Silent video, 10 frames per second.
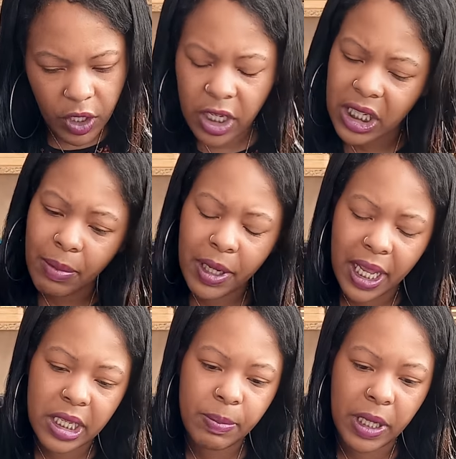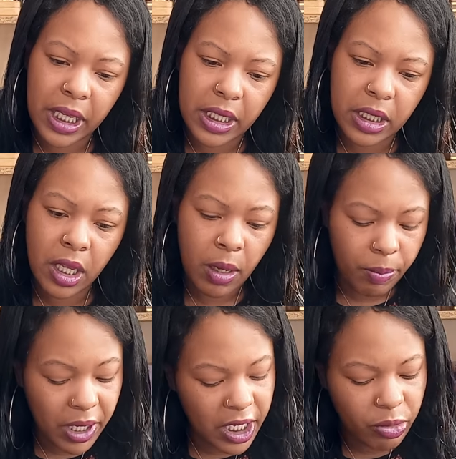Geminis, please.
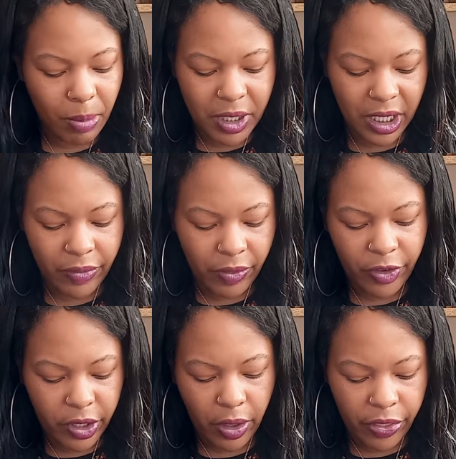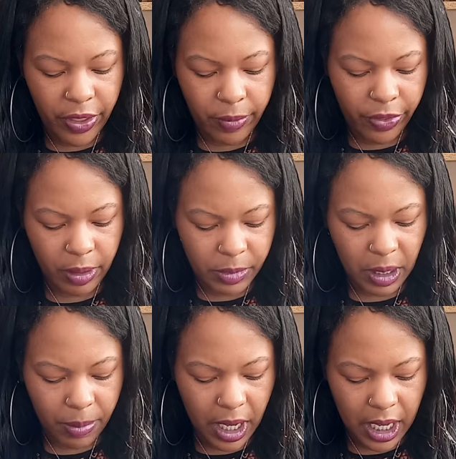Please remember to give the video a thumbs
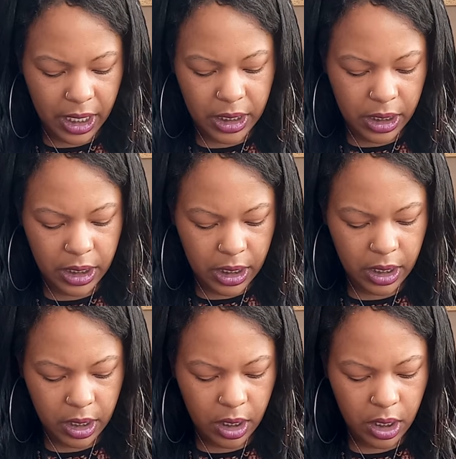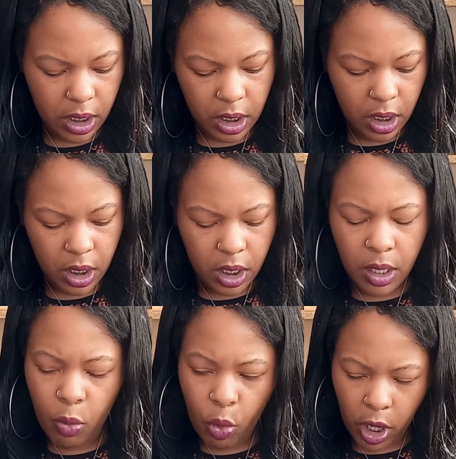up, guys.
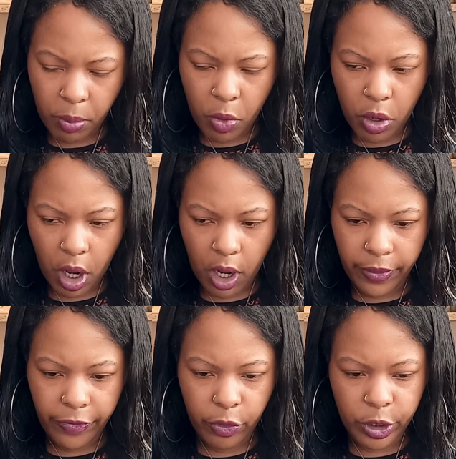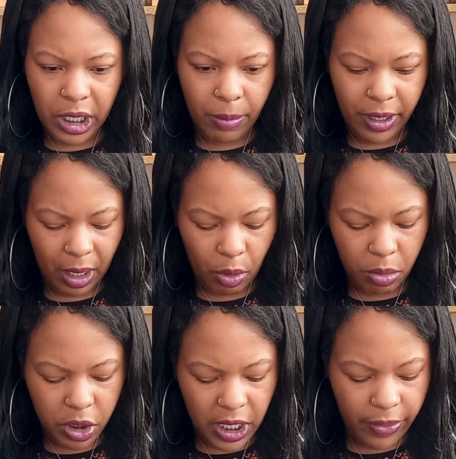One more card for Gemini. What
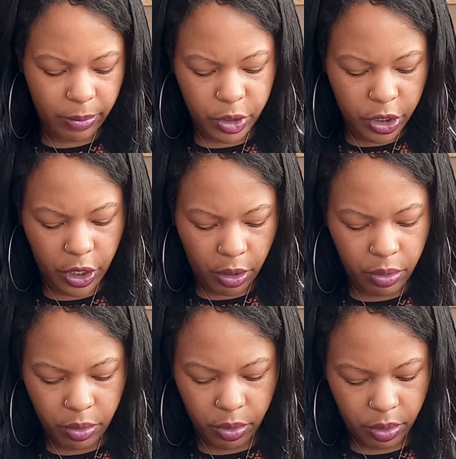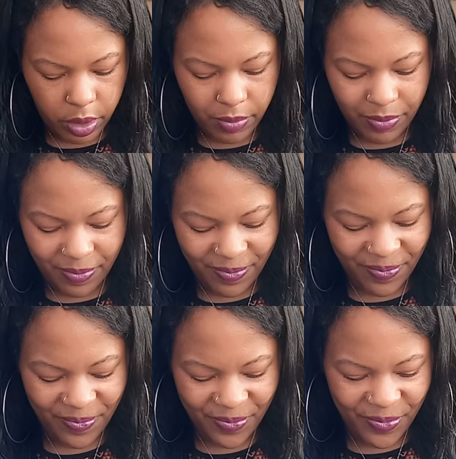would you like them to know?
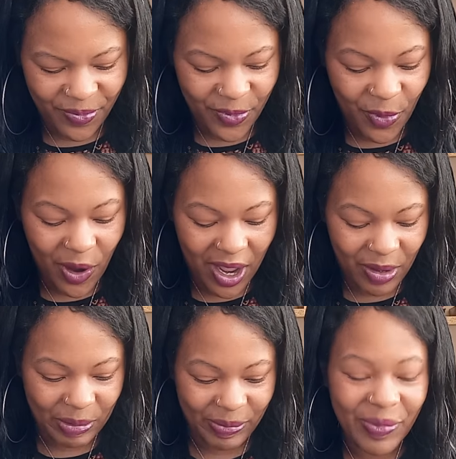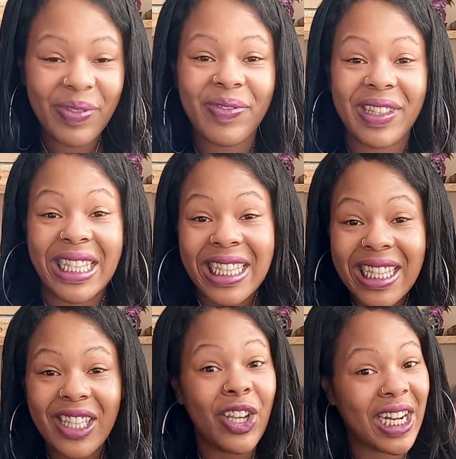Wow.
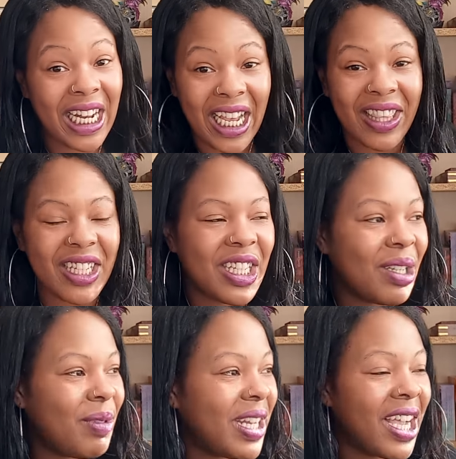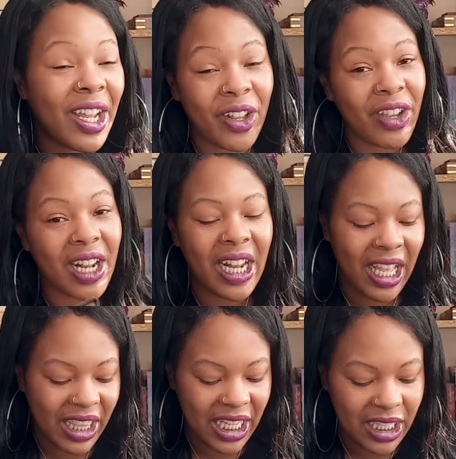You're going to like this, Gemini. I know you're going to
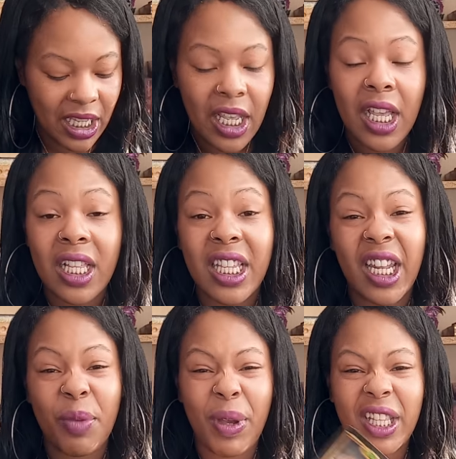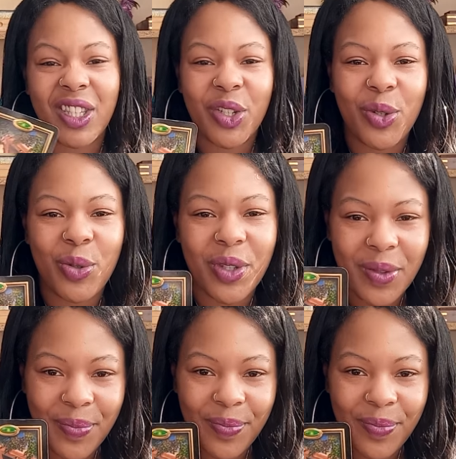like this. Ten of Pentacles.